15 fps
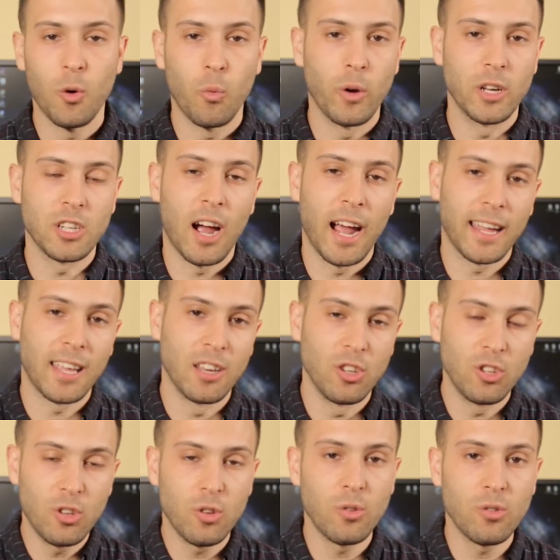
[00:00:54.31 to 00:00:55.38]
which I
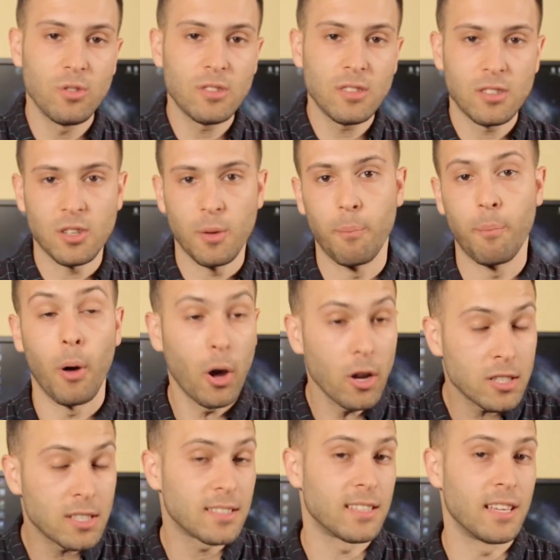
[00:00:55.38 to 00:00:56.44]
can use to
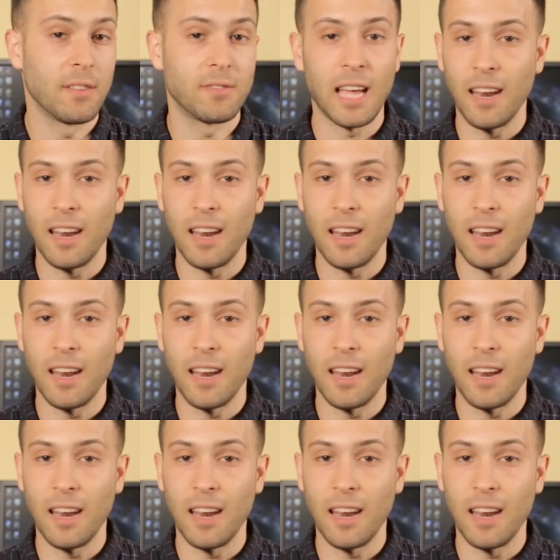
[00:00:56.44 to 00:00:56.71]
purchase gifts